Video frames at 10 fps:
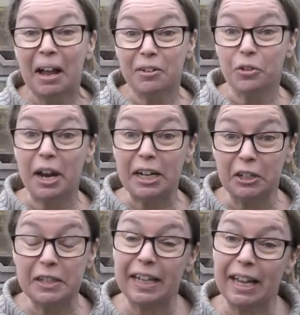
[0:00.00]
Trying
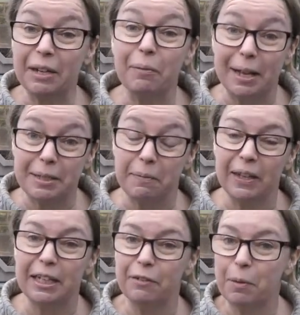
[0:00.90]
not to get you wet and
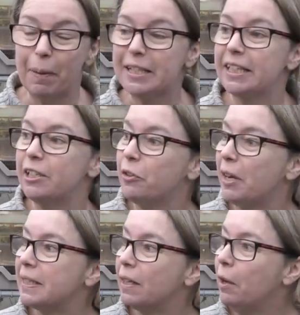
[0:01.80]
thinking of your best
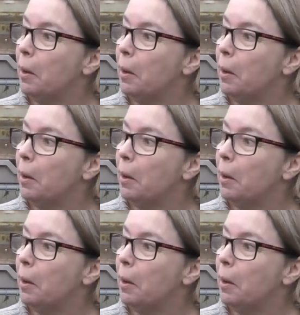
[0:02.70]
interests.